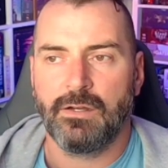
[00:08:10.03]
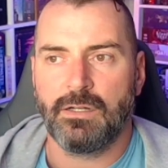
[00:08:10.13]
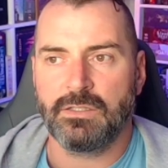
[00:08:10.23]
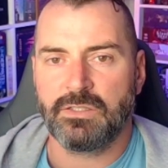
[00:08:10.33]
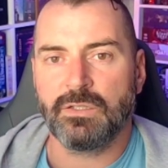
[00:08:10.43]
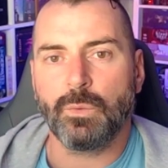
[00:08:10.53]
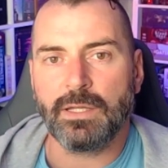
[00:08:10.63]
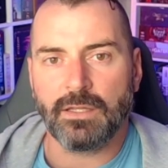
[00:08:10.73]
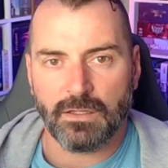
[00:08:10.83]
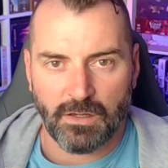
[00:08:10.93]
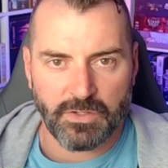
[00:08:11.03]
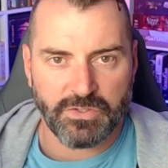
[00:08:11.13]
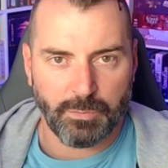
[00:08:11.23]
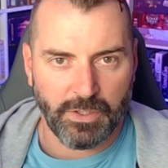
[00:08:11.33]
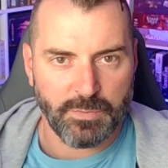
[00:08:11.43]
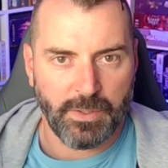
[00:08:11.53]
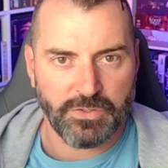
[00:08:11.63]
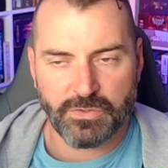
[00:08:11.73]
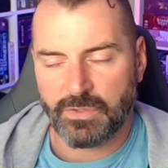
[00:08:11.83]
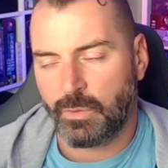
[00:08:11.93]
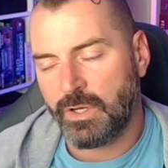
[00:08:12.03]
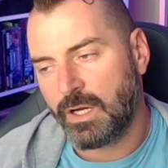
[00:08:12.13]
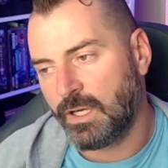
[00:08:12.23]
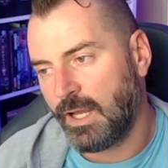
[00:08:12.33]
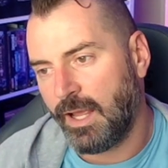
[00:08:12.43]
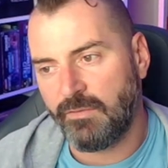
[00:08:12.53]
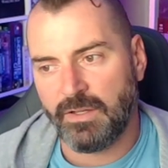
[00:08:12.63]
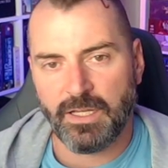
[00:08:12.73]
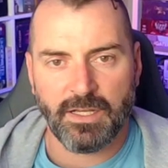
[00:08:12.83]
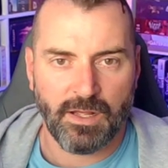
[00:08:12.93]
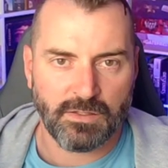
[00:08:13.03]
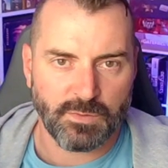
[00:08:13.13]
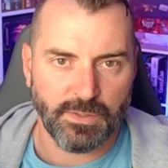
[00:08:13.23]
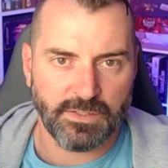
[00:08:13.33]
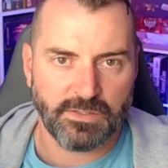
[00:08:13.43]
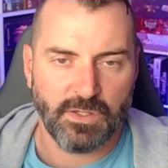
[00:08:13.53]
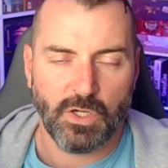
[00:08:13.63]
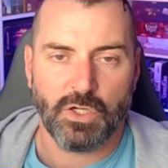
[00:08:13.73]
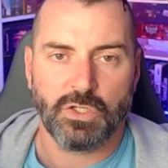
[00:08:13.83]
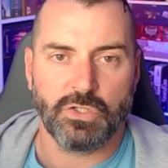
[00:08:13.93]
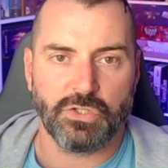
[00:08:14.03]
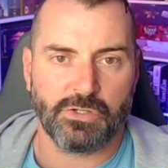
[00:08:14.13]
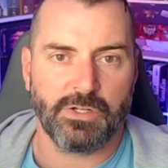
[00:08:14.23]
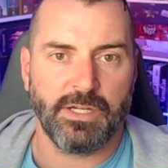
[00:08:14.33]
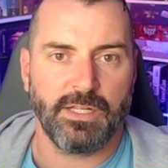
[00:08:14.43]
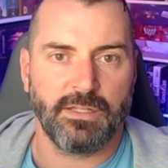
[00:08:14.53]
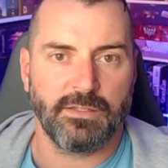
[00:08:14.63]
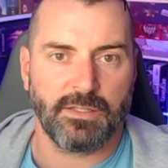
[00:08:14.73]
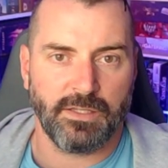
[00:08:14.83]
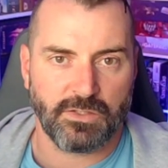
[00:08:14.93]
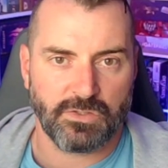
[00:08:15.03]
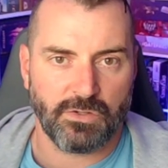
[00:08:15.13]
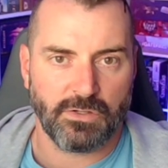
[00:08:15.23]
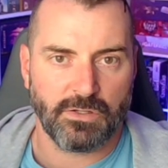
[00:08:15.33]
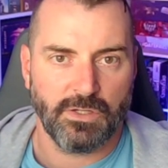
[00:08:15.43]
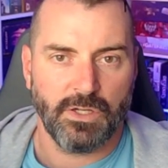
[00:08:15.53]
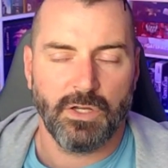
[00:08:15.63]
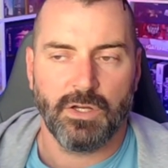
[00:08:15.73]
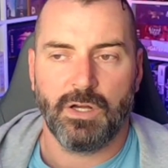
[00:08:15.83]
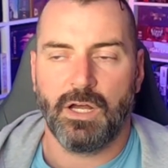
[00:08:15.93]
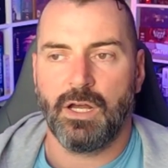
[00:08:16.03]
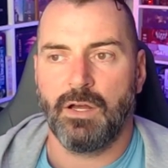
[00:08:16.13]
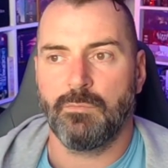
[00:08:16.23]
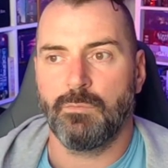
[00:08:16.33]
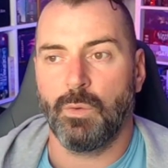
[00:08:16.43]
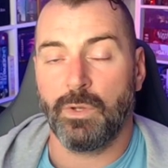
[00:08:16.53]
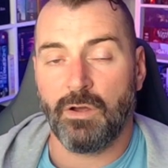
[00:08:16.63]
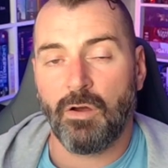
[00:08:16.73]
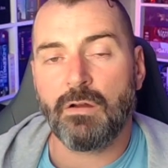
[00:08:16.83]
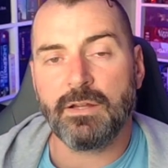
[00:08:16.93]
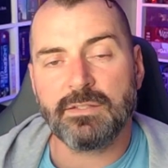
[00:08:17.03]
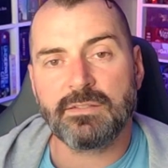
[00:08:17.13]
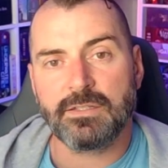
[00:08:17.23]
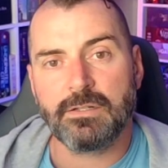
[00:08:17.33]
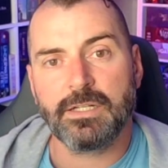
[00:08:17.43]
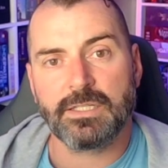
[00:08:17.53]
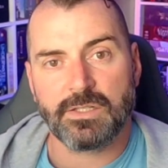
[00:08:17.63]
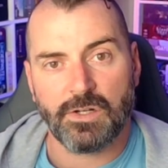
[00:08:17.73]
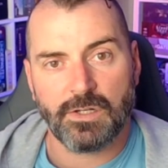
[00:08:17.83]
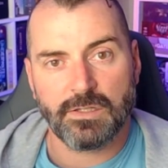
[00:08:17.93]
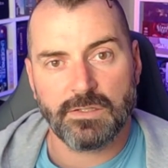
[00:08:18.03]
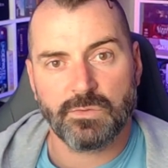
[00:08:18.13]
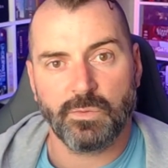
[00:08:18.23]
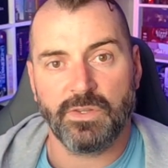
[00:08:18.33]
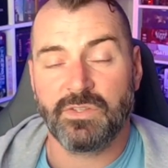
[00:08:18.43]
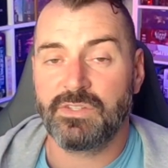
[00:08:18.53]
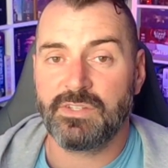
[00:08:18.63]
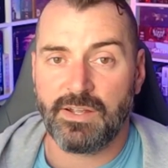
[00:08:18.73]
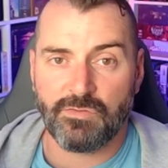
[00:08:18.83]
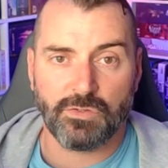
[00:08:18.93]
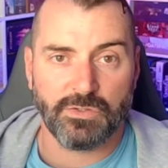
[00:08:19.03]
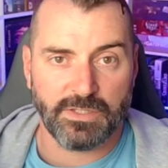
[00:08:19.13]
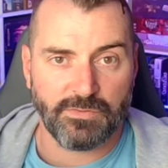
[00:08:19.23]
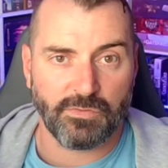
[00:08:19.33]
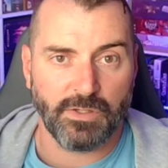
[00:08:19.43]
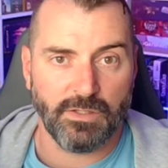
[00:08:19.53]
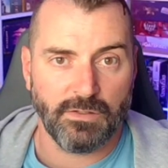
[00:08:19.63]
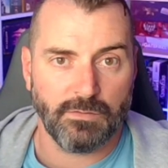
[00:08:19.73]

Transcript: until we launch the Pledge Manager. So we're not going to have any announcements during the Kickstarter. But we are in serious talks with several different